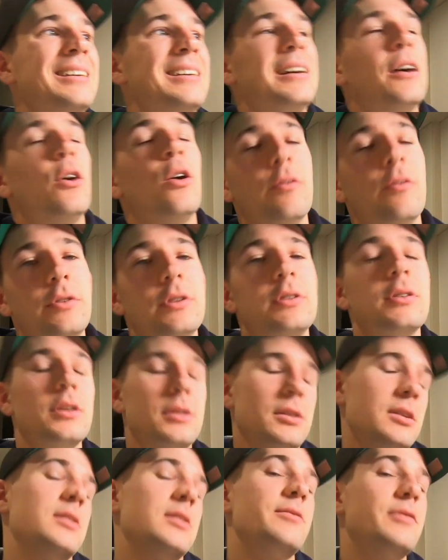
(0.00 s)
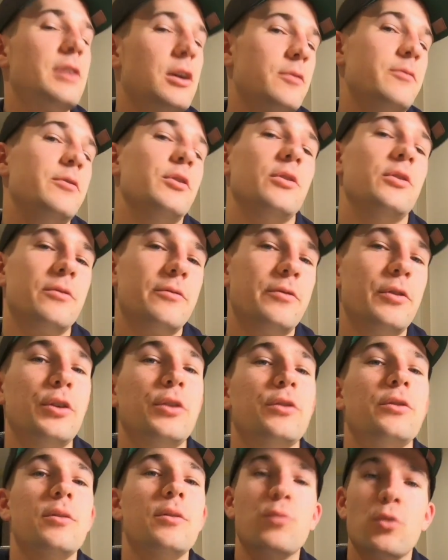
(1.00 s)
Obviously, it's then developed further and
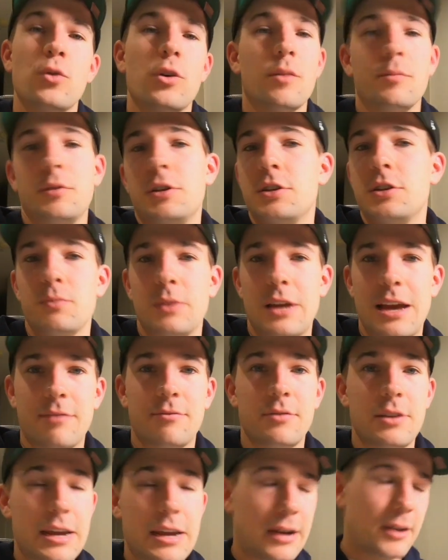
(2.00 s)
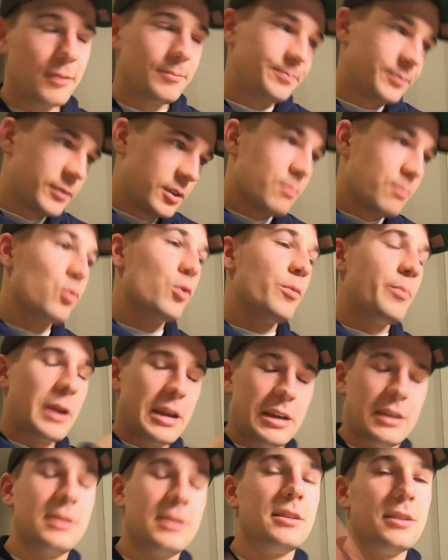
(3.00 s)
further, and the more competition we have now, the more
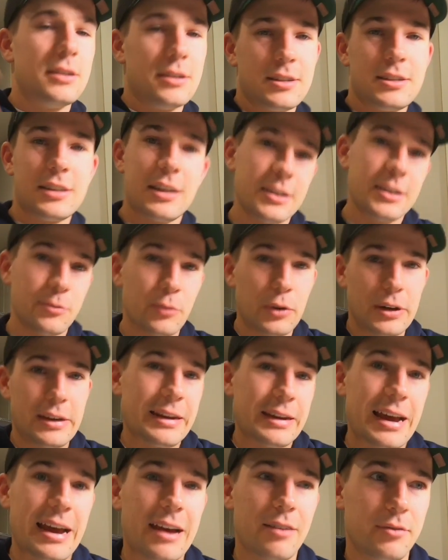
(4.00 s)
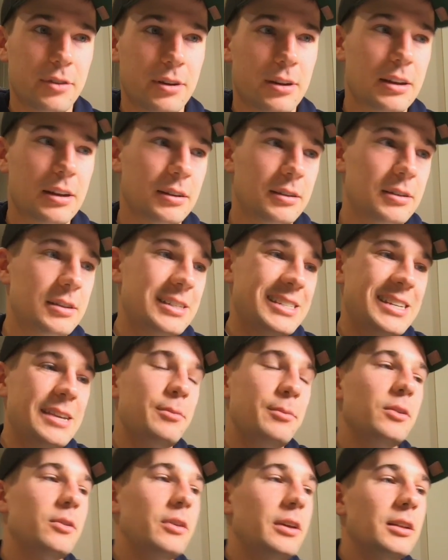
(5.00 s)
peaks in a season we can have. And
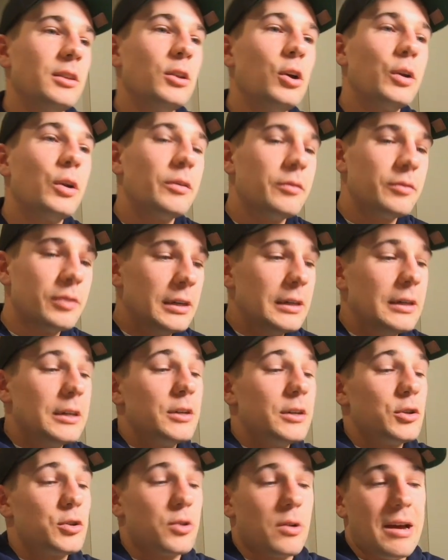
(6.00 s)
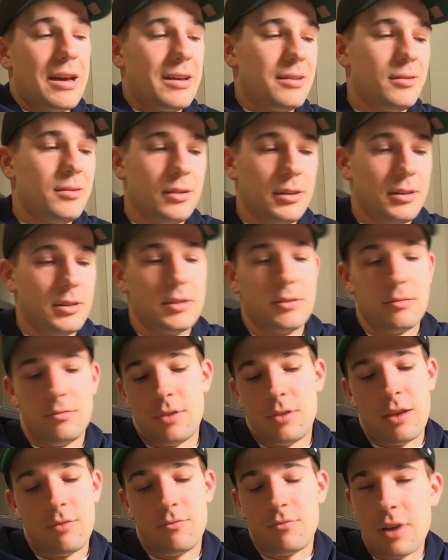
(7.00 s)
typically, a lot of triathletes
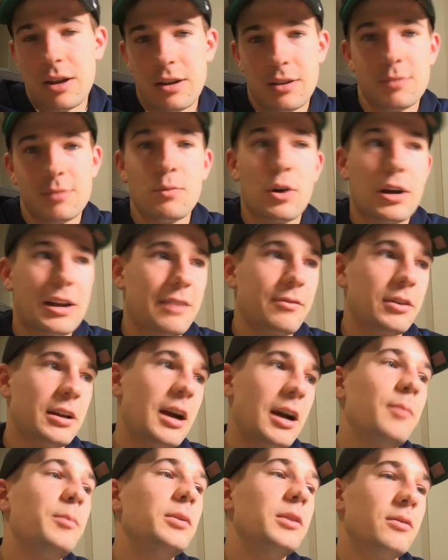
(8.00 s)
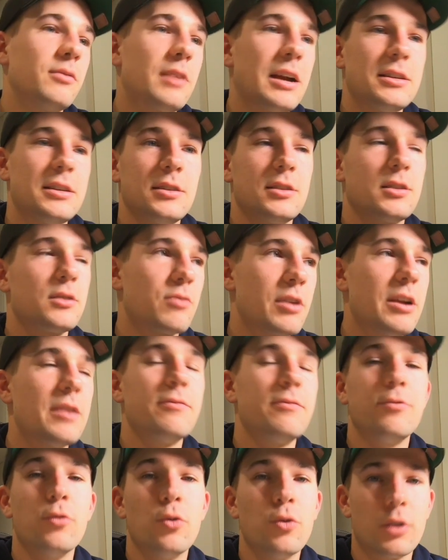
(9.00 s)
and runners might have a couple of races, 3 to
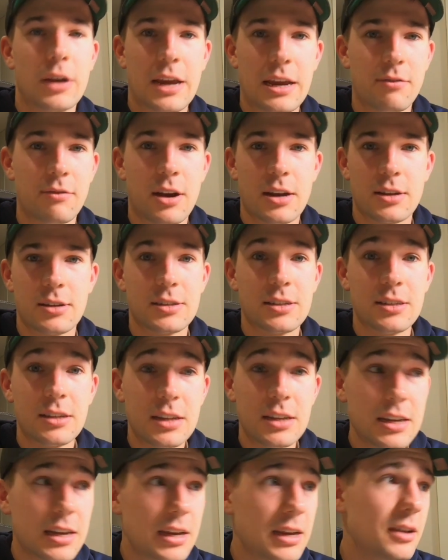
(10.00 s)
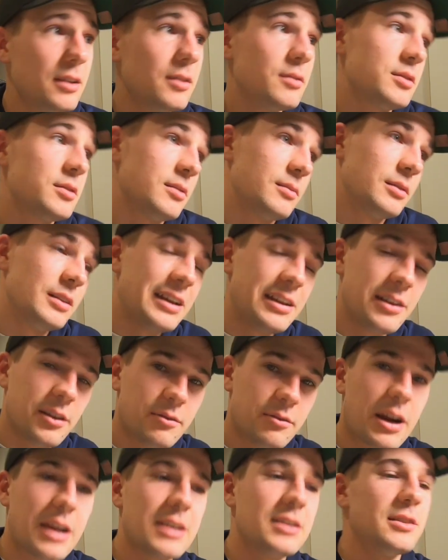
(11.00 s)
4 key races in the year, some lead-in
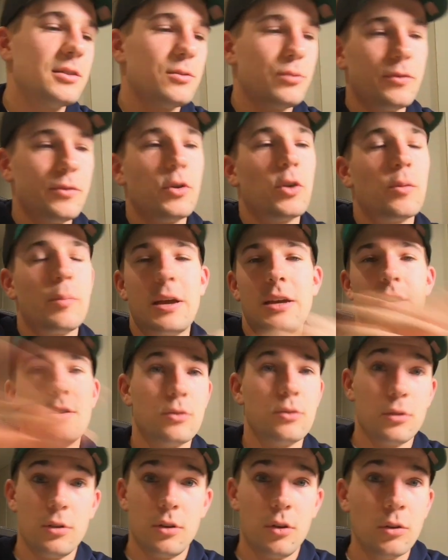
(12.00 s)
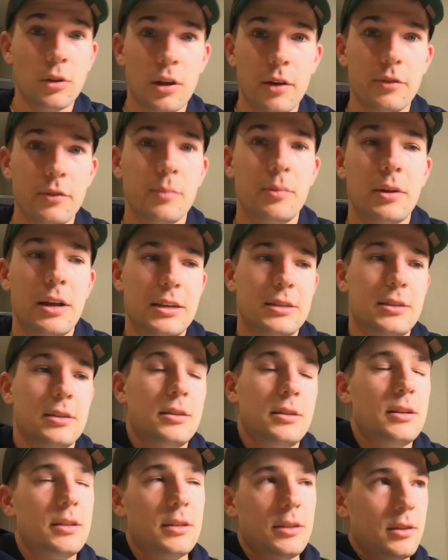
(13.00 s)
races, and we've got peaks all over the place.
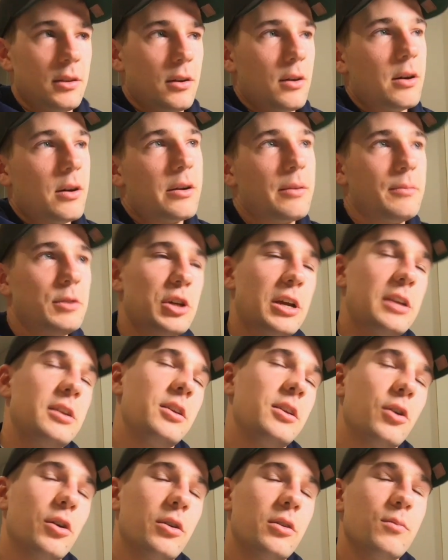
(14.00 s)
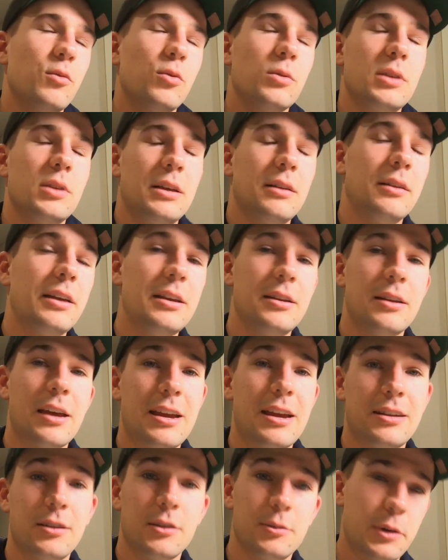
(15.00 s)
And the higher up the chain you go, the more to the elite
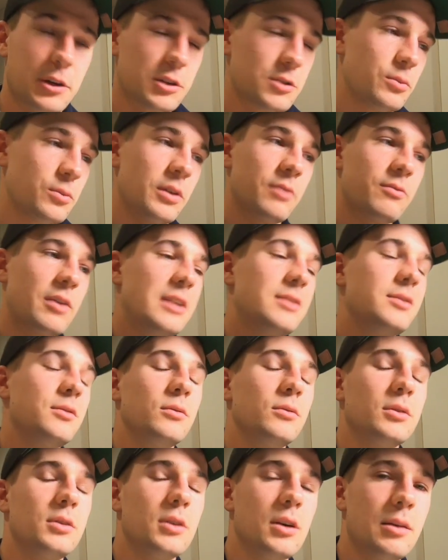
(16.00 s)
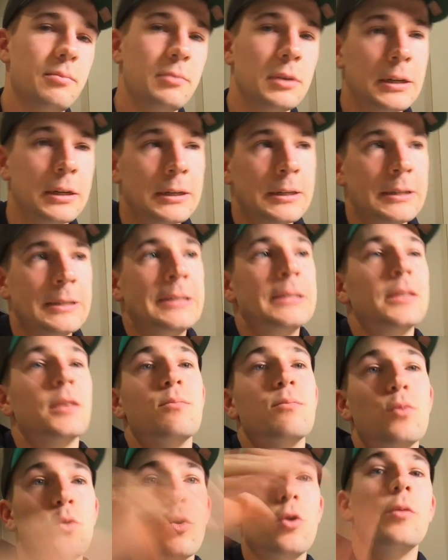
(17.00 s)
end of the spectrum where they're racing all the time, the
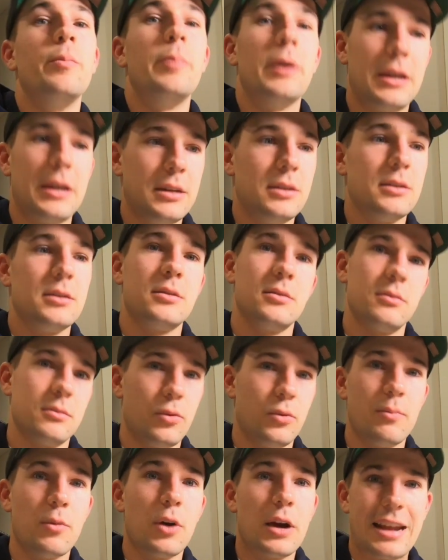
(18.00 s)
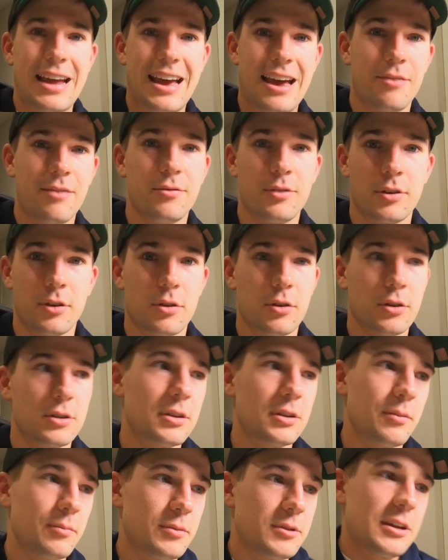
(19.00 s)
more peaks we might have across,
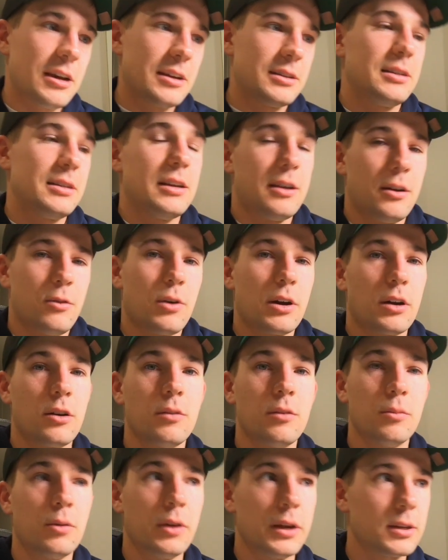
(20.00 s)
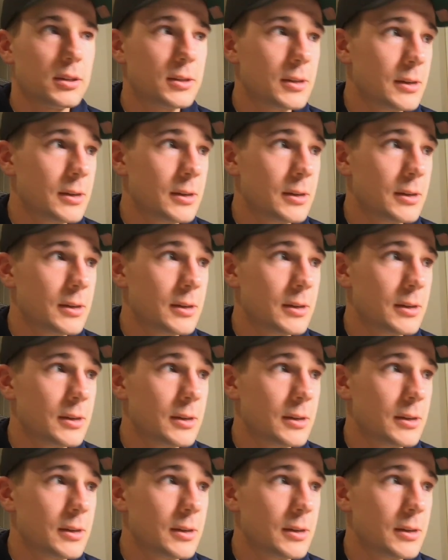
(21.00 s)
and it starts to get quite complex.